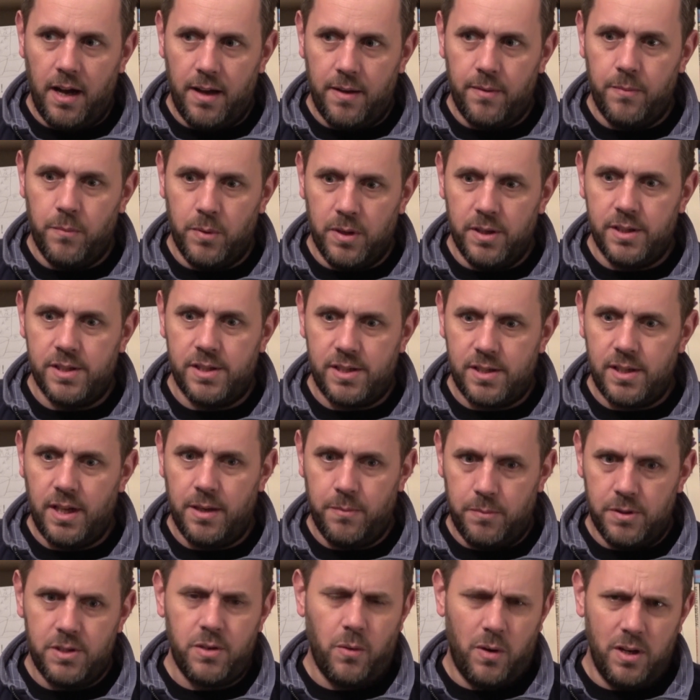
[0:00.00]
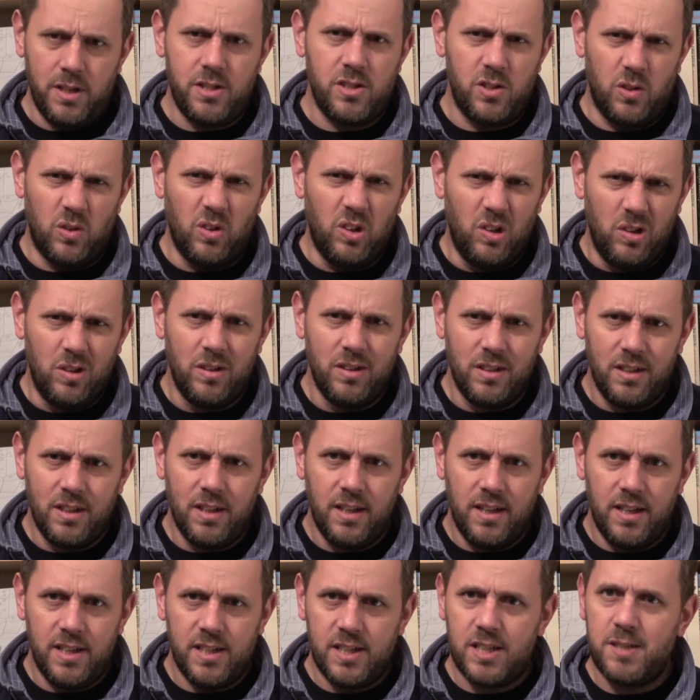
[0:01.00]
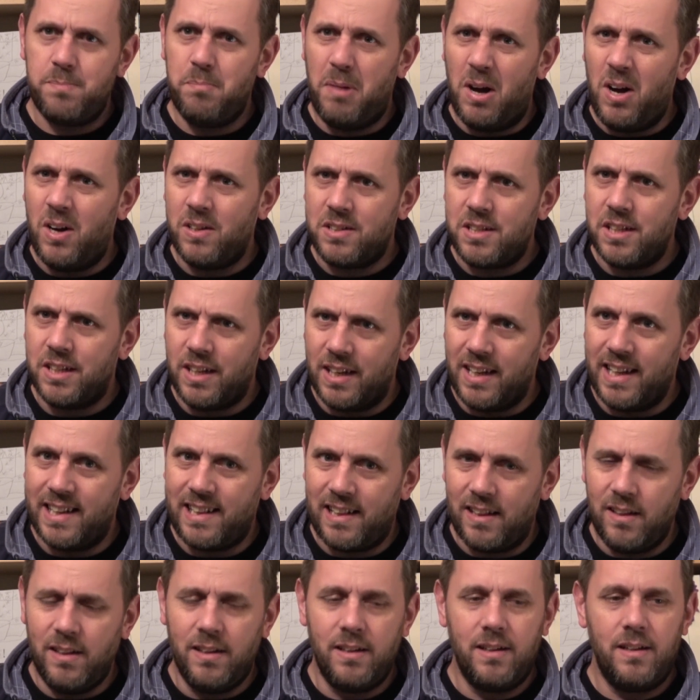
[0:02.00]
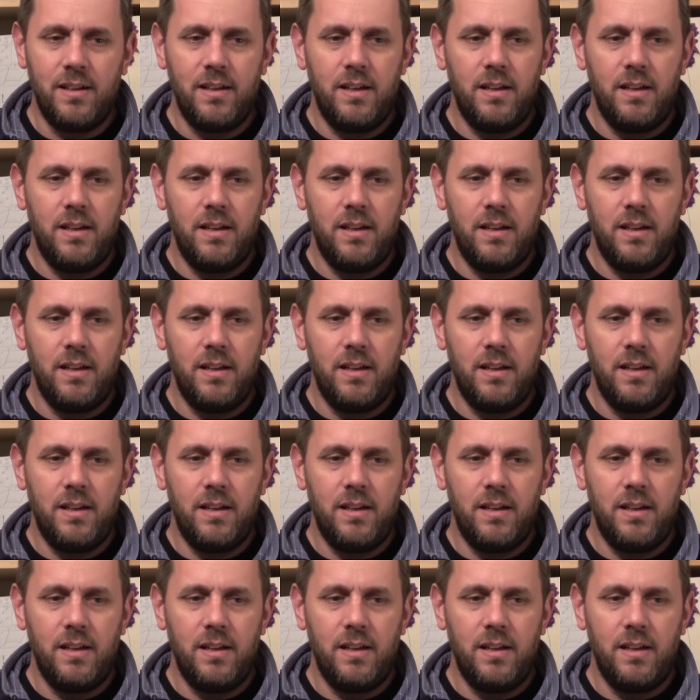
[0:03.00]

it was quite sore. Smarted a little.